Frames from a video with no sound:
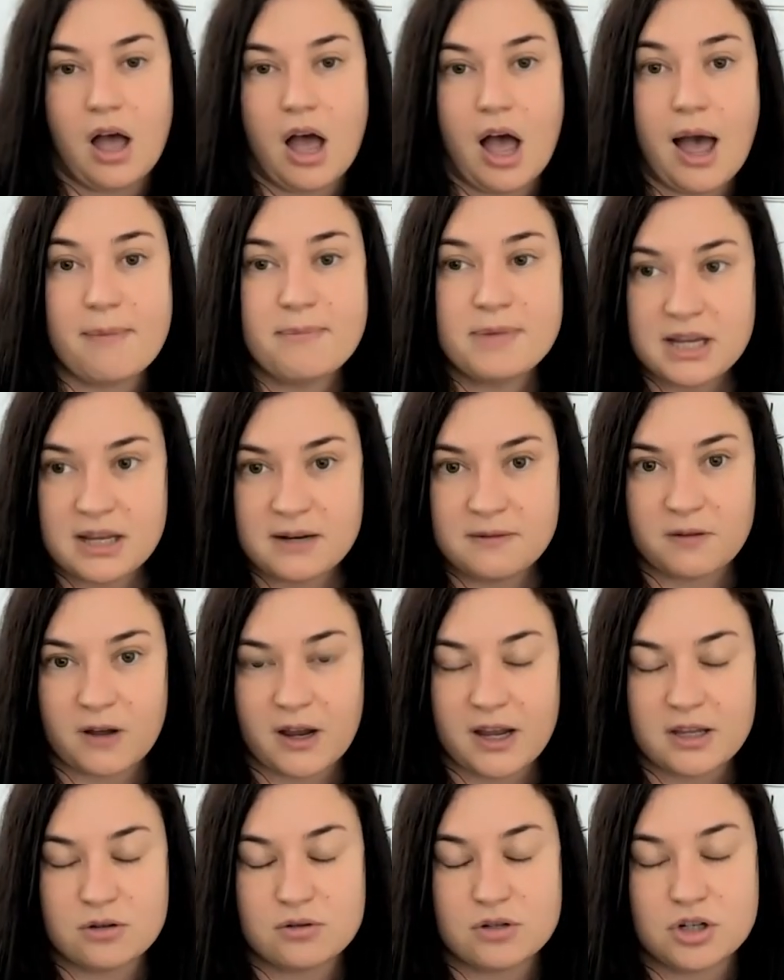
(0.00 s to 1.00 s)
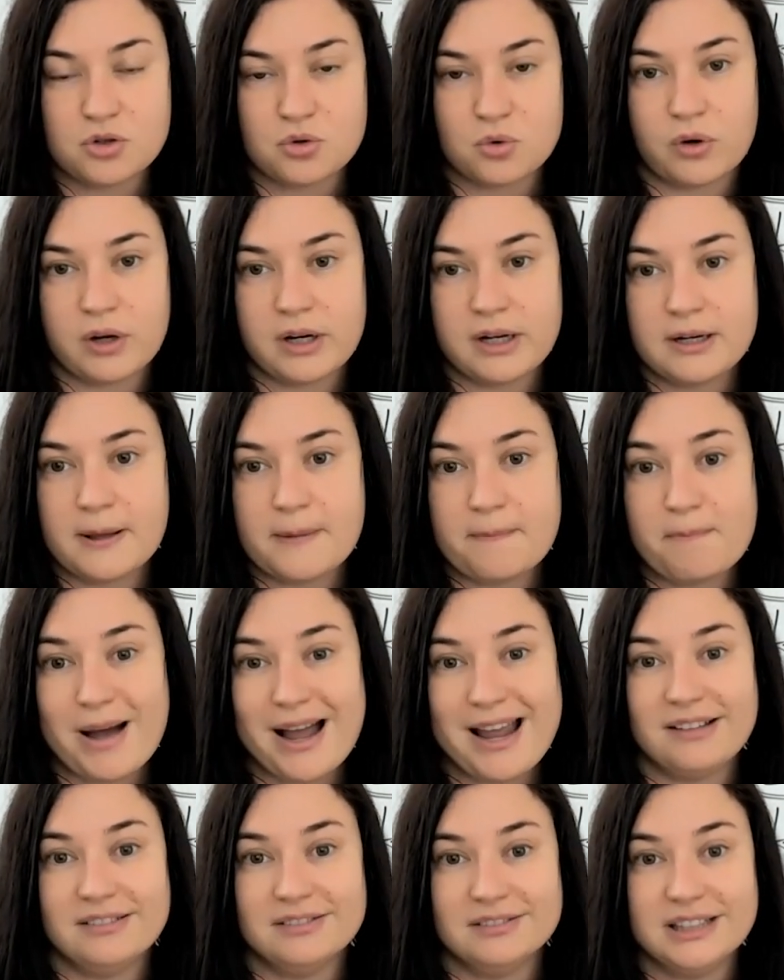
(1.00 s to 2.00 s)
I'm going to invite you to join
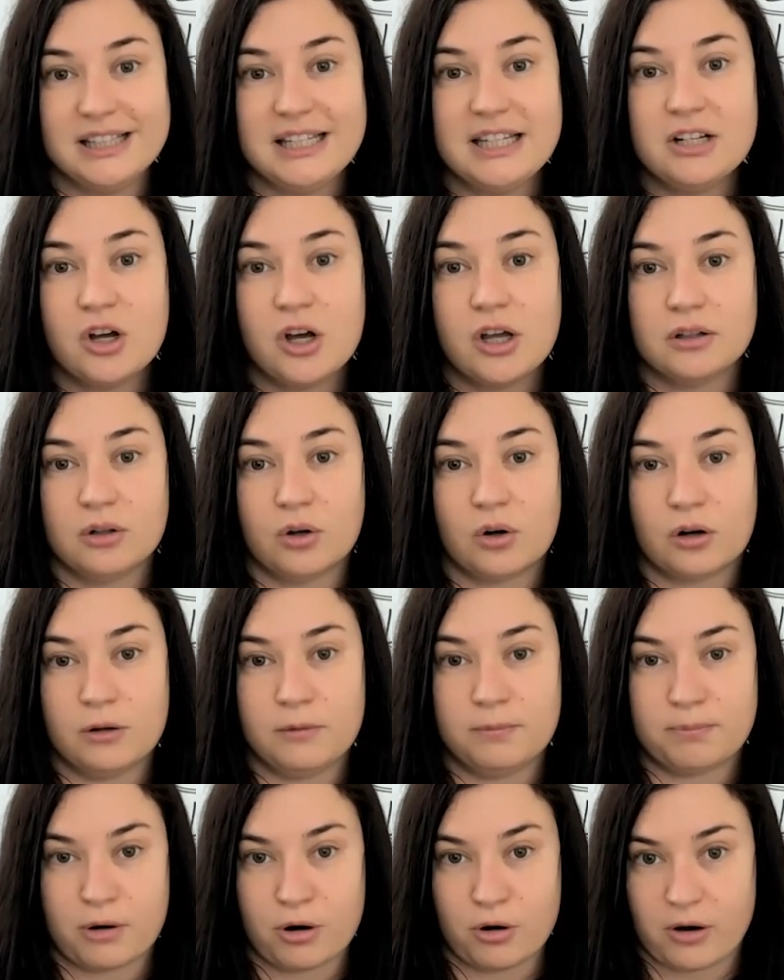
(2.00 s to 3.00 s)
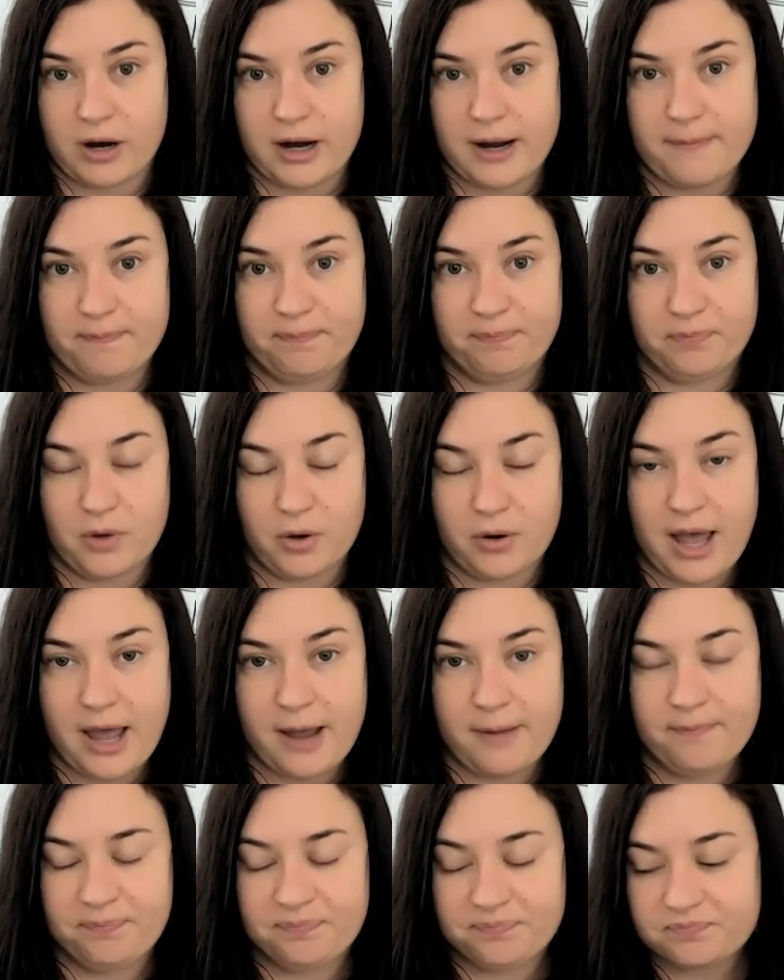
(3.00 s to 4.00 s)
my Lean on Laurel program.
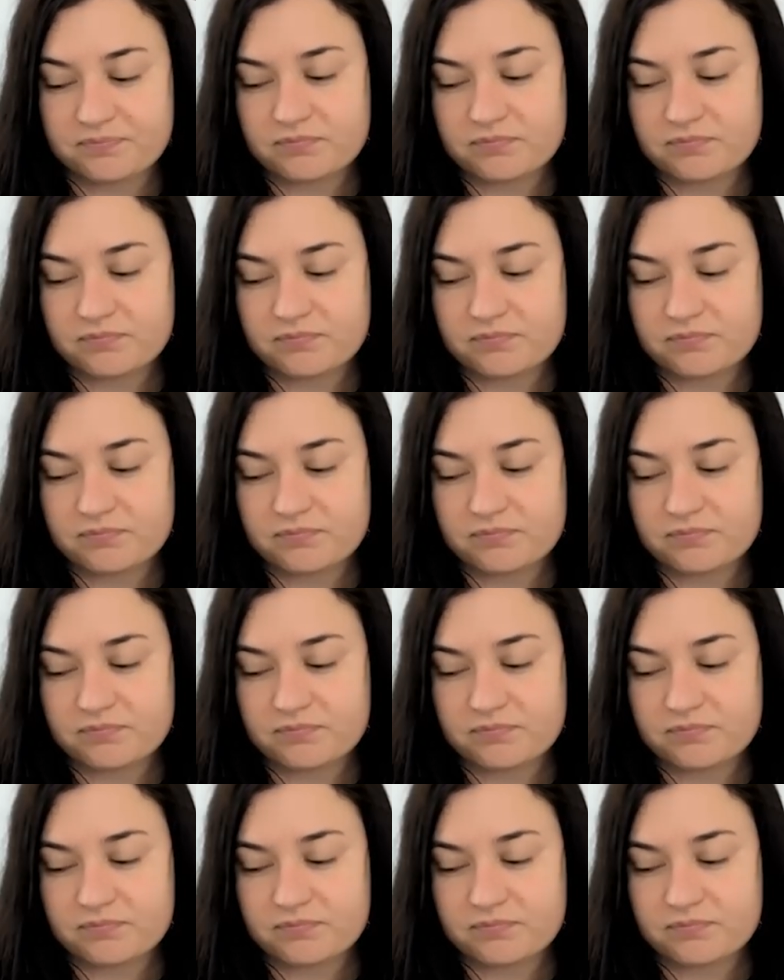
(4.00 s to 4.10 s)
Okay.